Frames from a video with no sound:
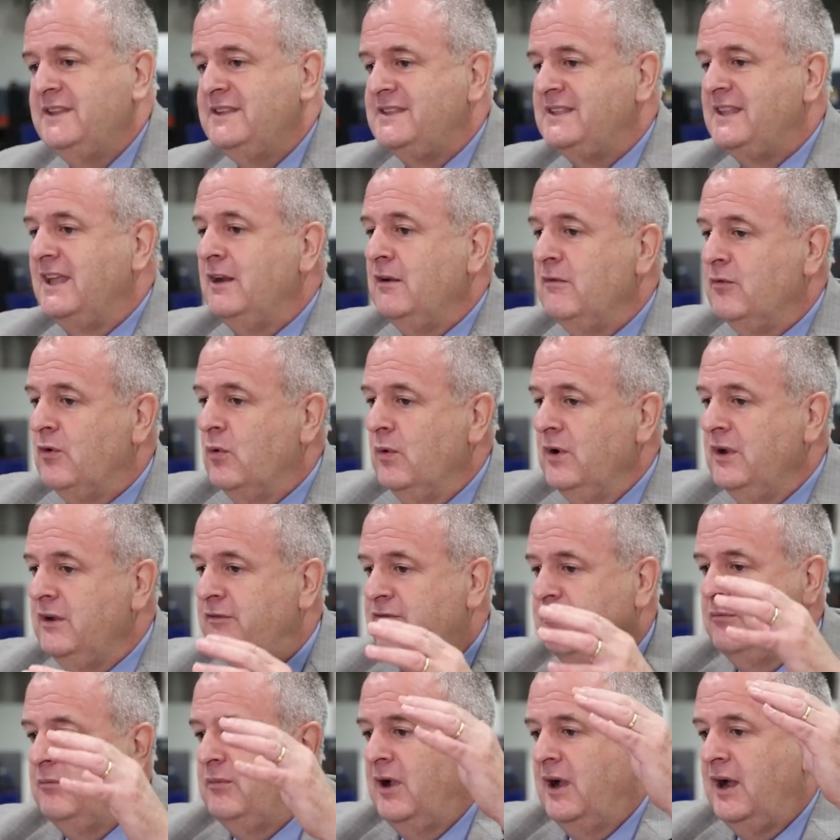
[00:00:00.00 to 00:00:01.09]
instead of going
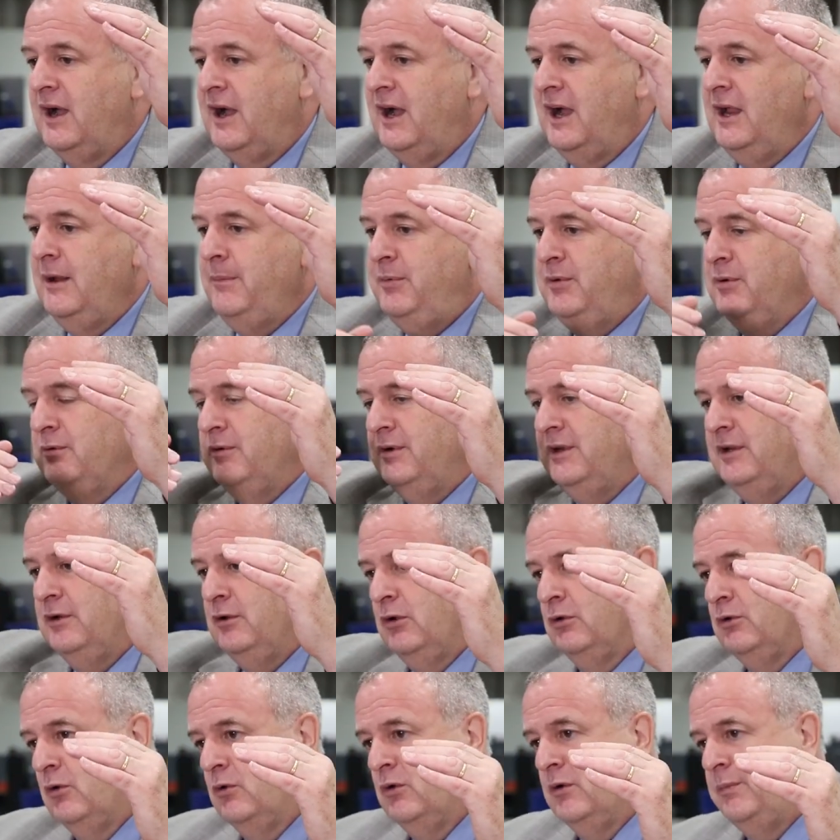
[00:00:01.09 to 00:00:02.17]
from high purity to
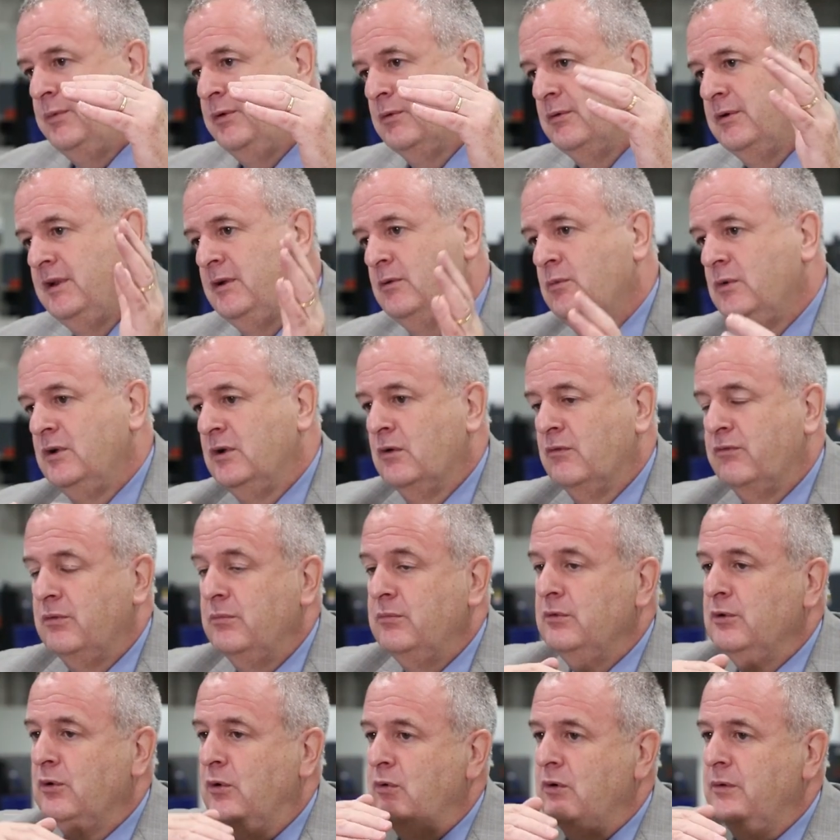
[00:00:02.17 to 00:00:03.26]
lower purity, we go
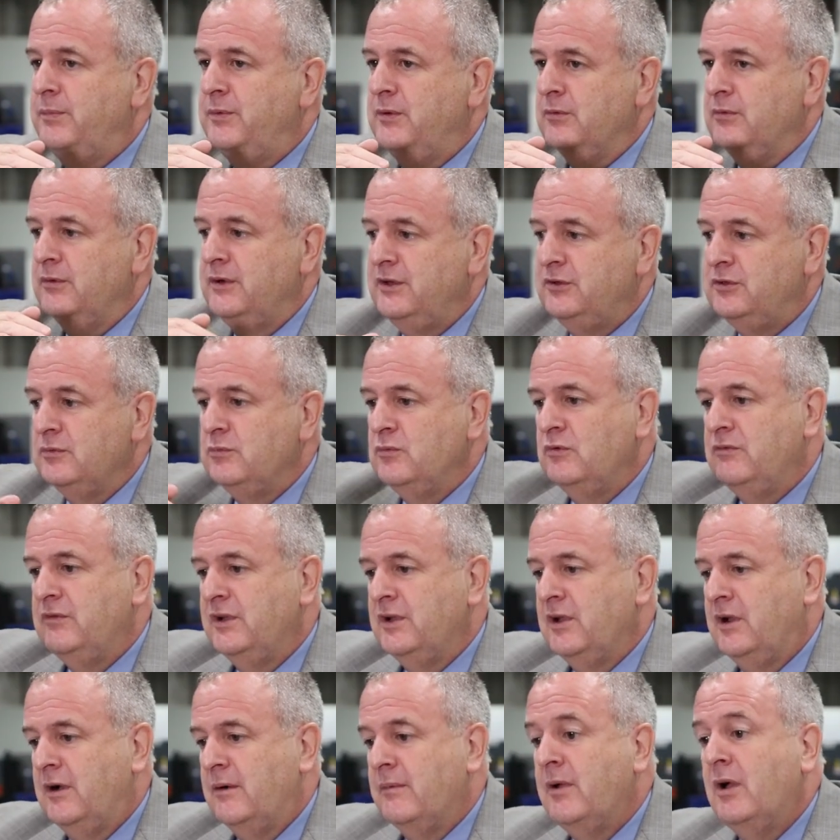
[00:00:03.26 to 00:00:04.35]
from lower purity to
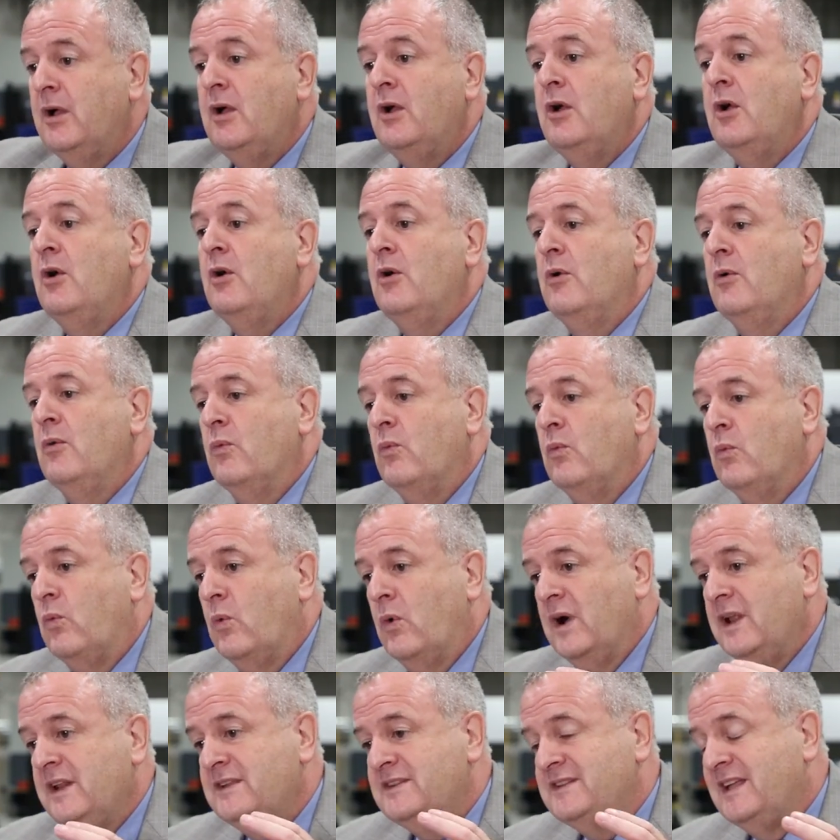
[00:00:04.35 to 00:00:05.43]
moving on.
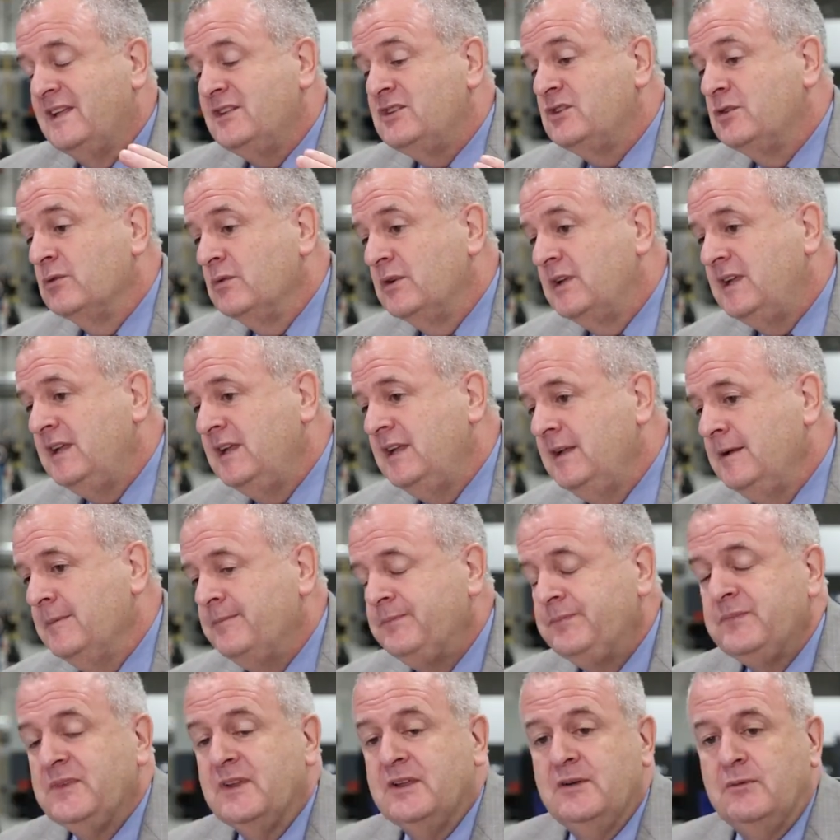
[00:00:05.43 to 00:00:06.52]
Why is that so key?
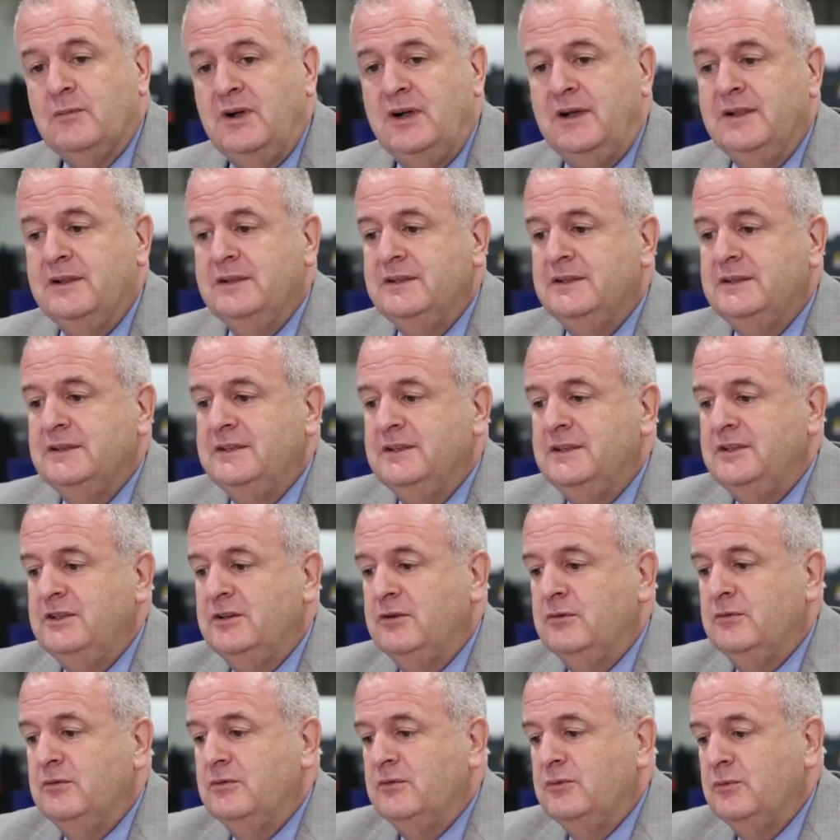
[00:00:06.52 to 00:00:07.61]
Well,
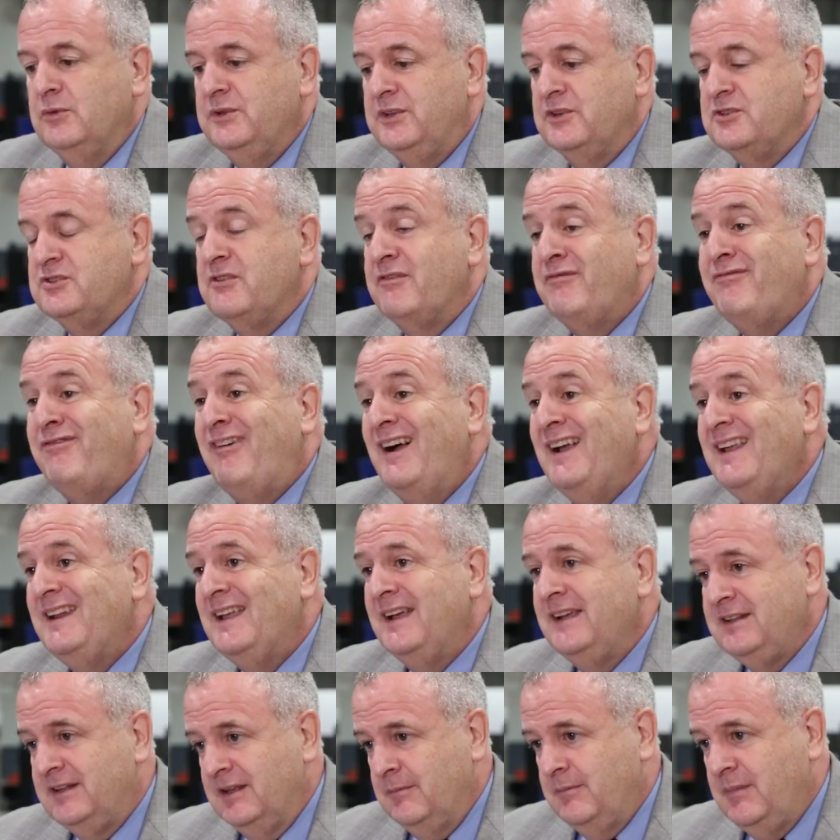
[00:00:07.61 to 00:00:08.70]
there's a
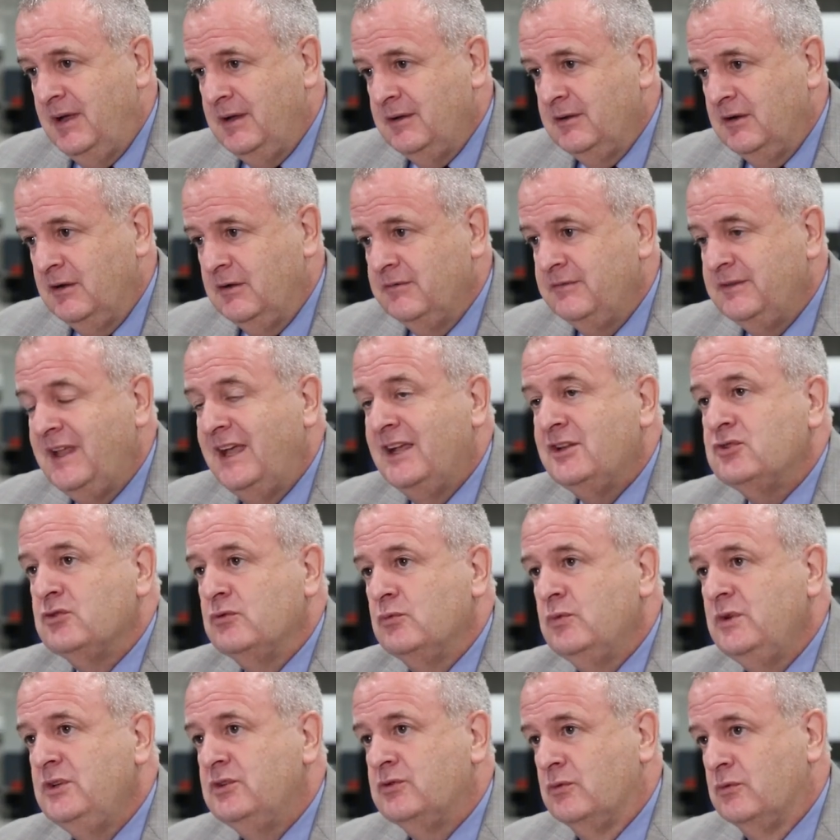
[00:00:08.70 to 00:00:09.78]
finite amount of natural
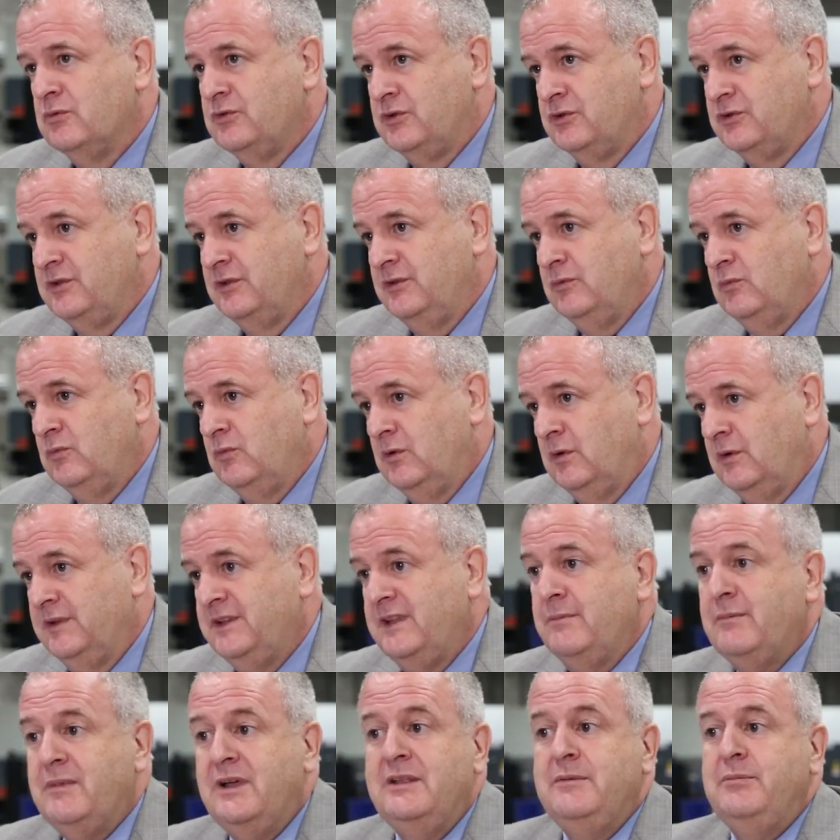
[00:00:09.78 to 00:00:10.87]
resources in the world.
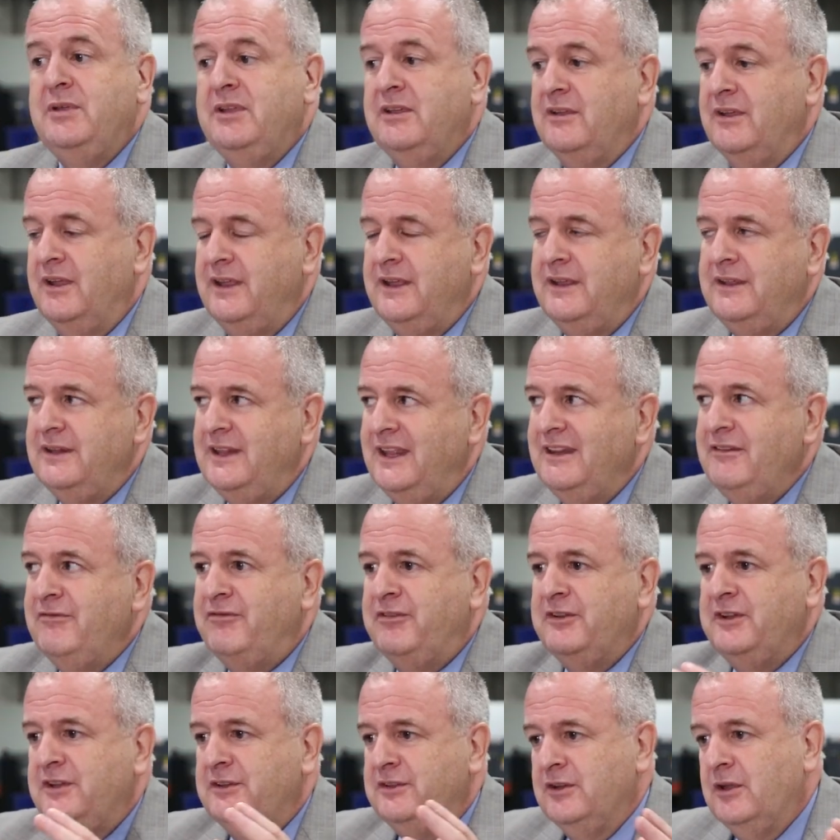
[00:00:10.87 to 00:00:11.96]
There might be an
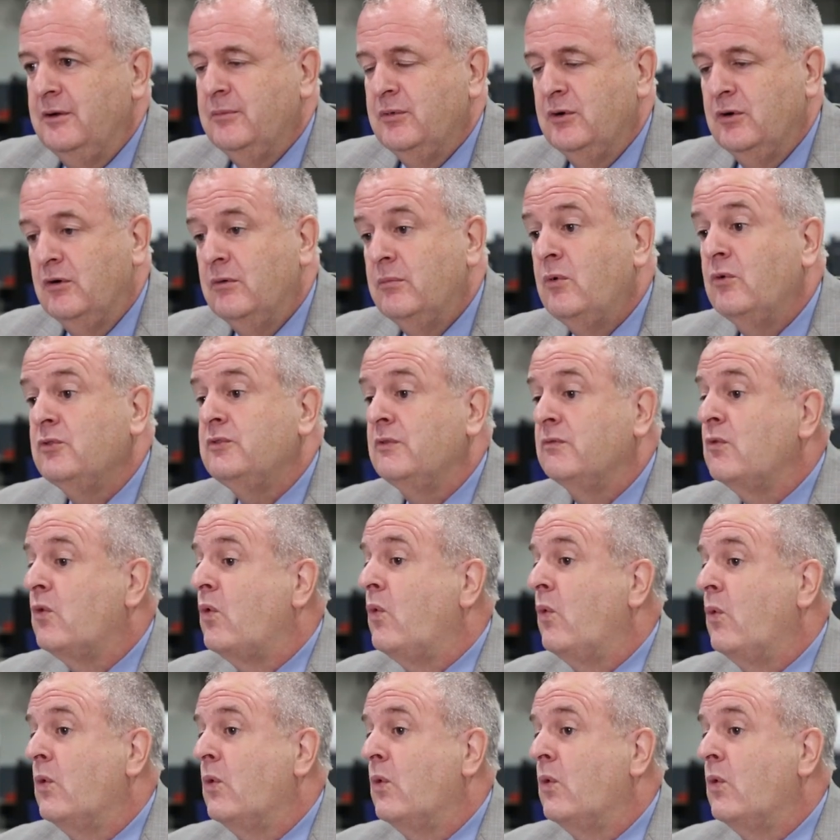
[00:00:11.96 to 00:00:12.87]
infinite number almost of